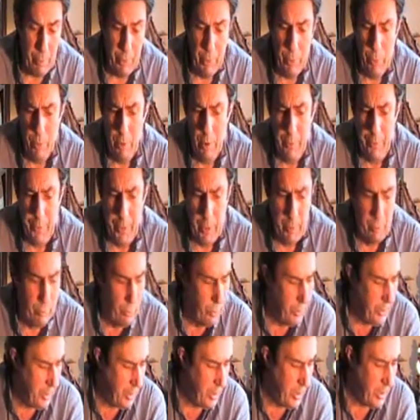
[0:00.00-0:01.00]
But all of
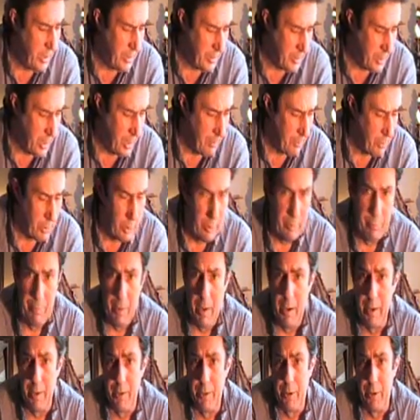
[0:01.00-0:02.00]
them, with the exception of
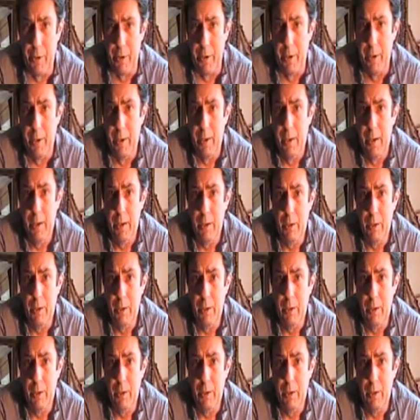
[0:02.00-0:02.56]
belladonna,